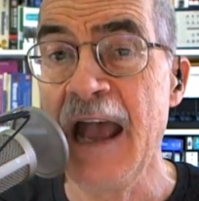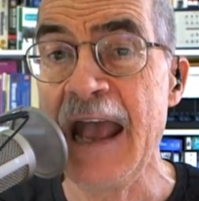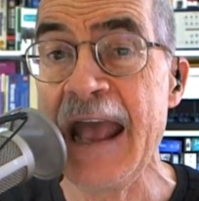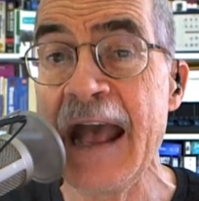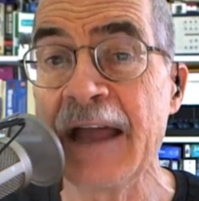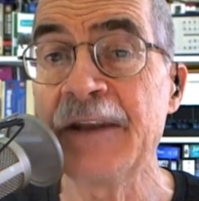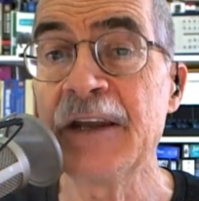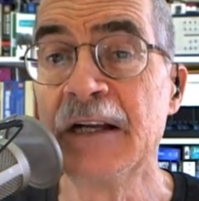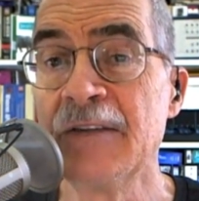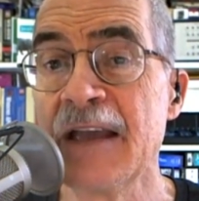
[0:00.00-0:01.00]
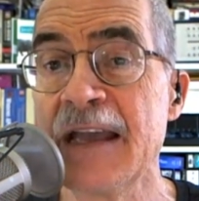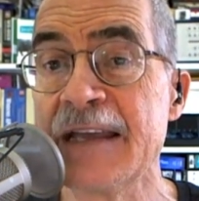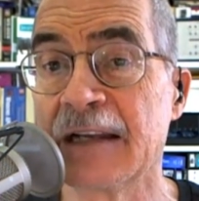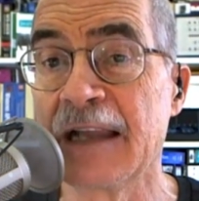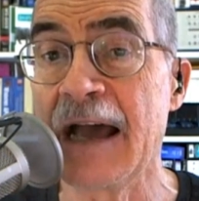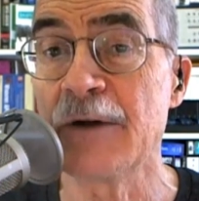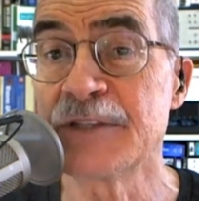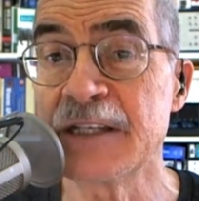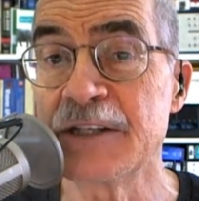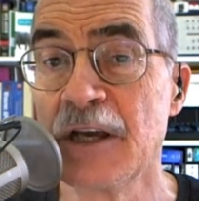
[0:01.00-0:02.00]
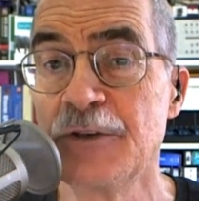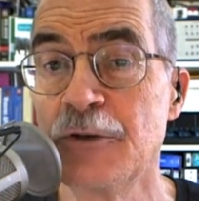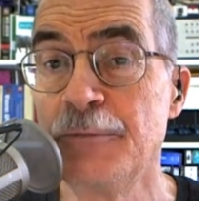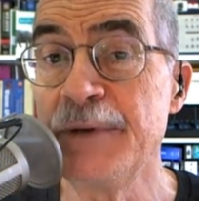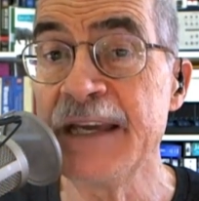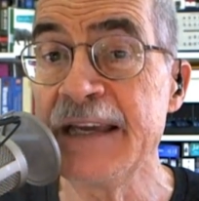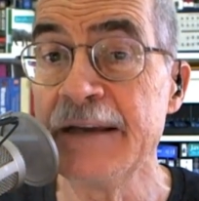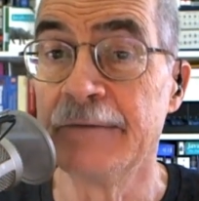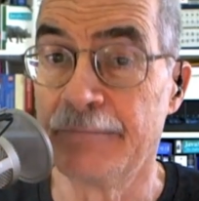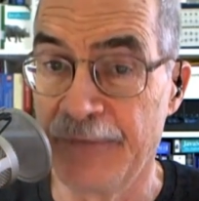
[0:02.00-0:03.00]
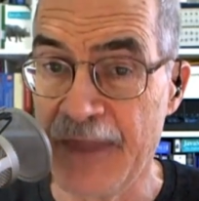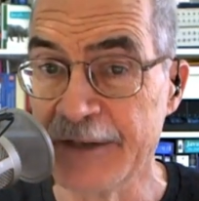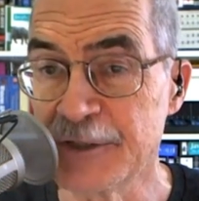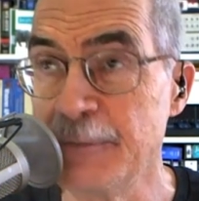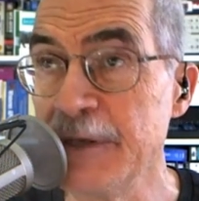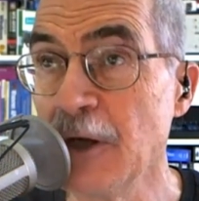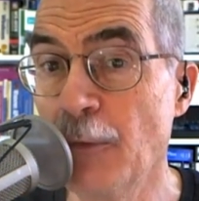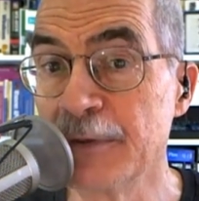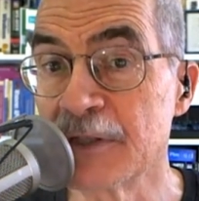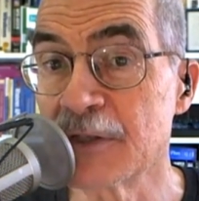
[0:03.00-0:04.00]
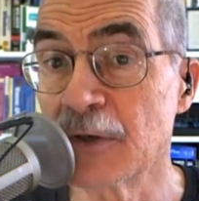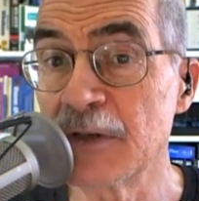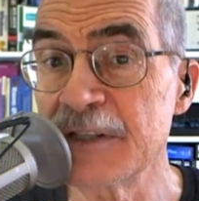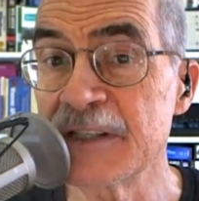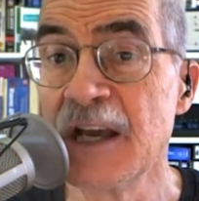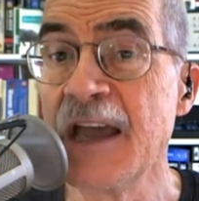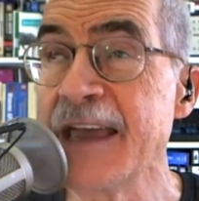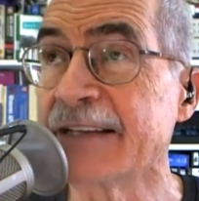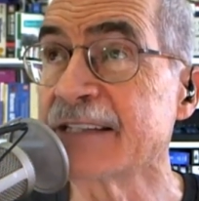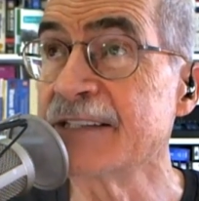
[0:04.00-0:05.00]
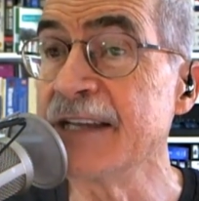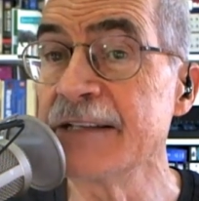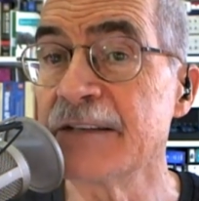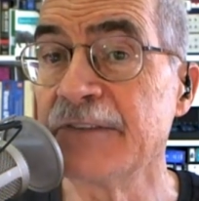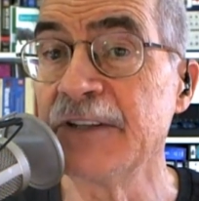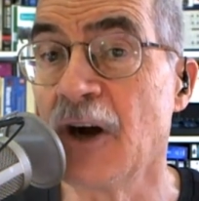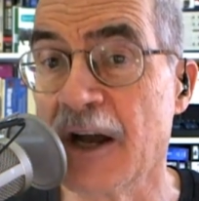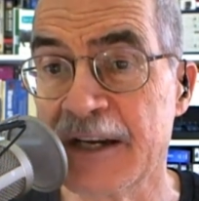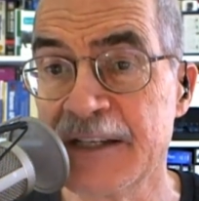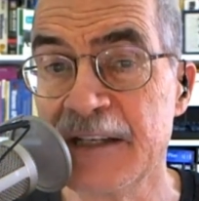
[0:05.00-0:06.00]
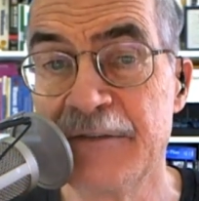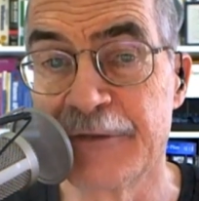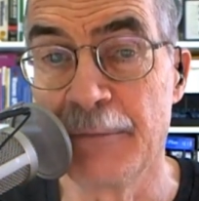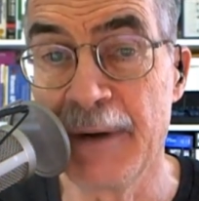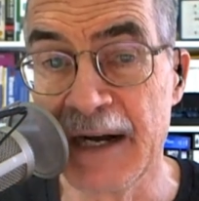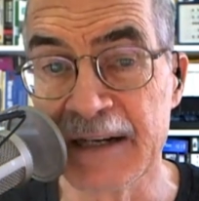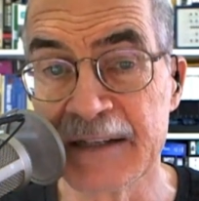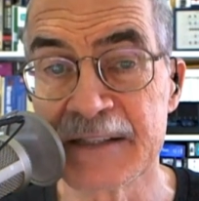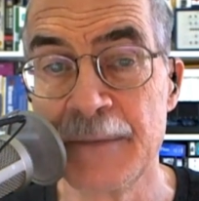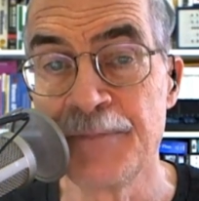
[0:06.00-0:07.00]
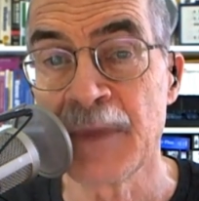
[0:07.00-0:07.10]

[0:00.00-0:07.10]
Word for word: and it allows it to be, thanks to being open source, extensively audited for bugs.